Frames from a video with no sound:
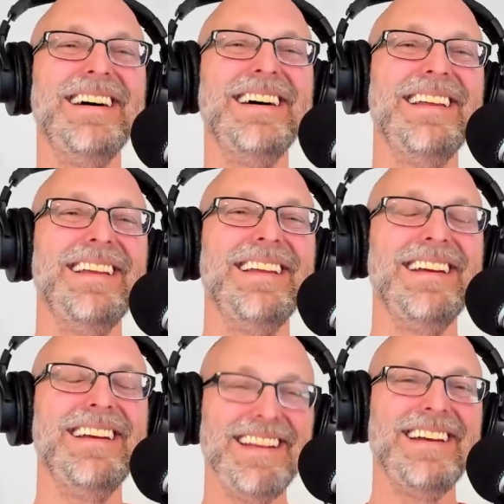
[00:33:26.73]

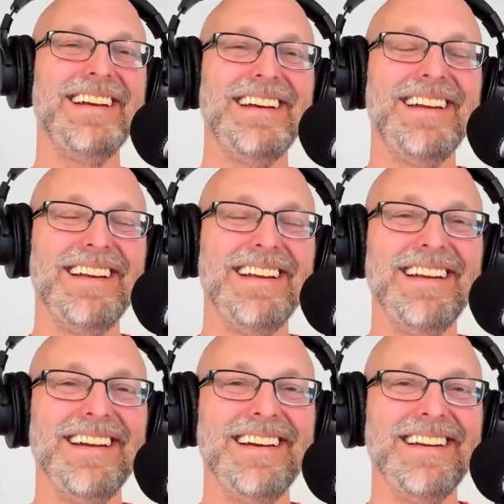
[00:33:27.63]

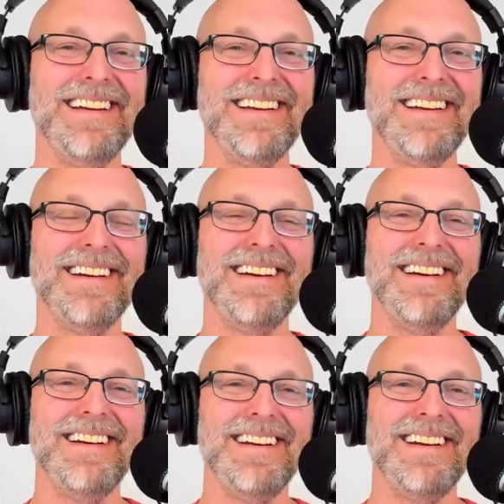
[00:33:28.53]

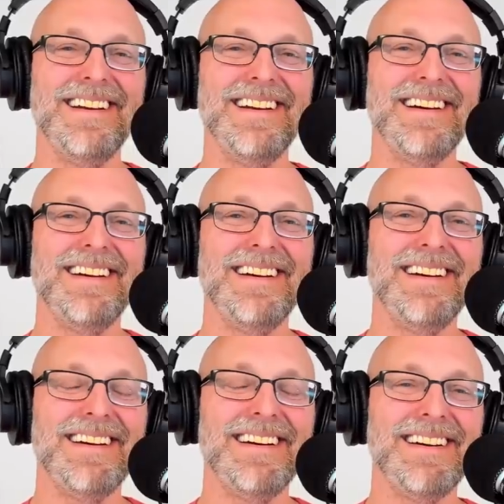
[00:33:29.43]

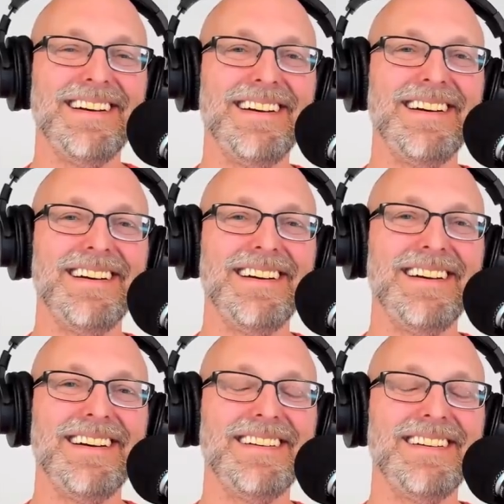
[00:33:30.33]

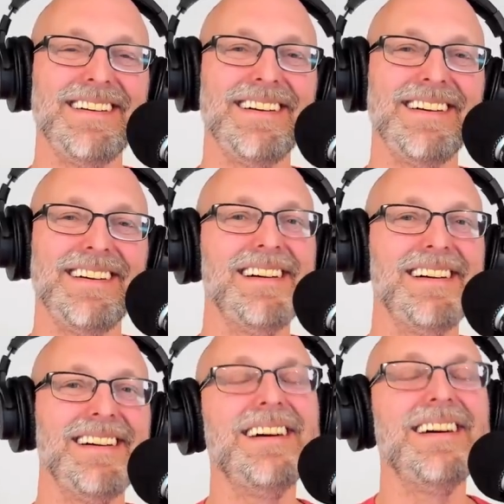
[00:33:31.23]

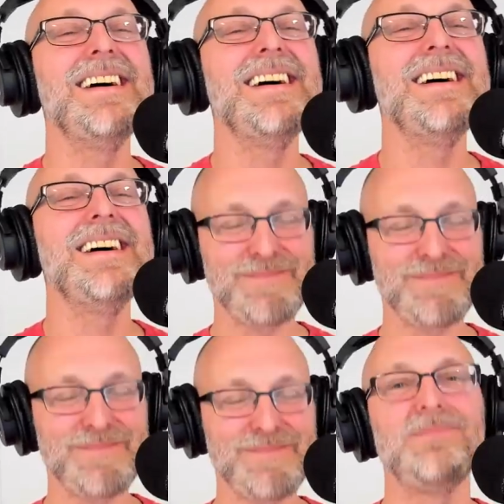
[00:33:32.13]

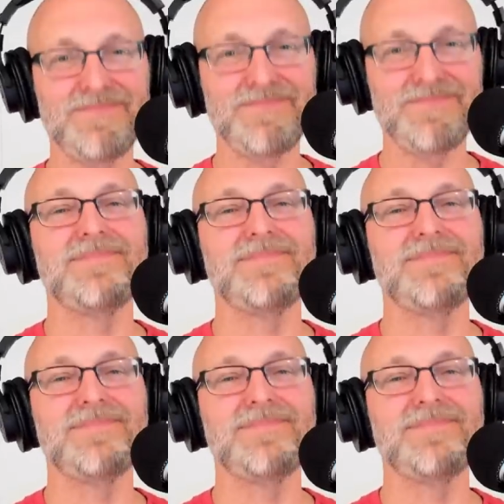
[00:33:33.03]
The person shown says nothing.